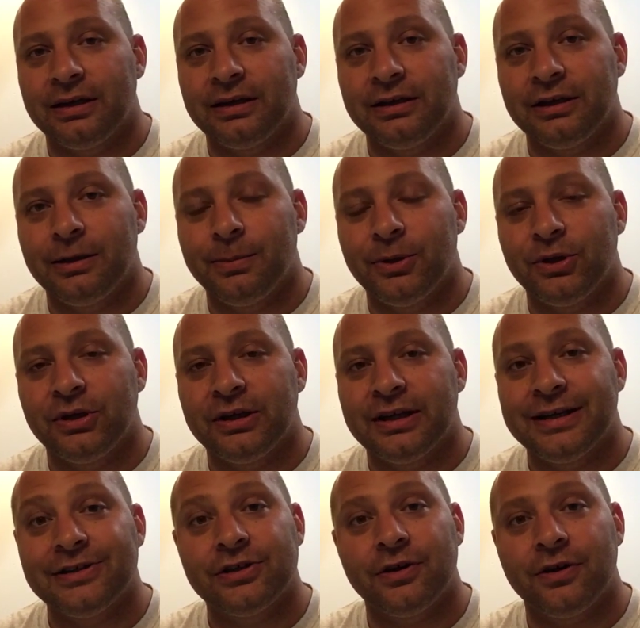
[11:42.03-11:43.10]
in the community
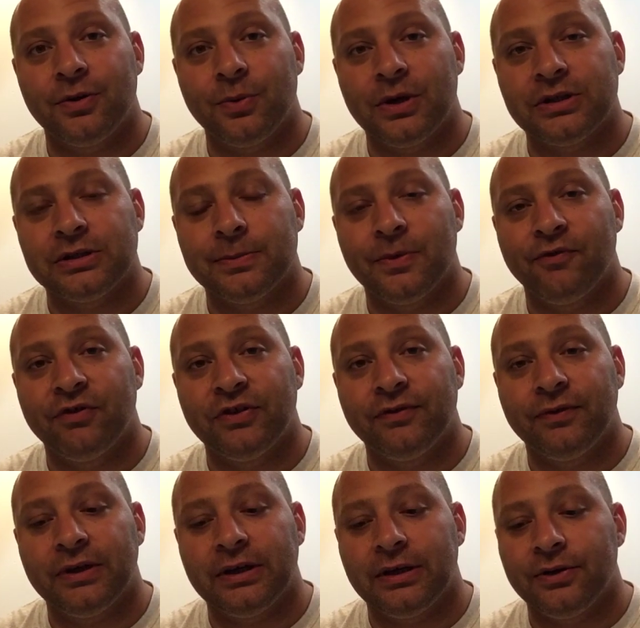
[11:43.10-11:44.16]
has already watched some of
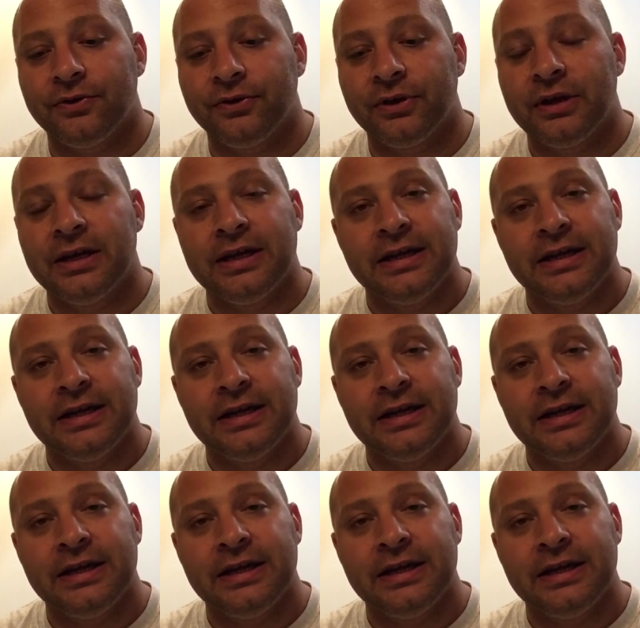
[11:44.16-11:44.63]
his videos.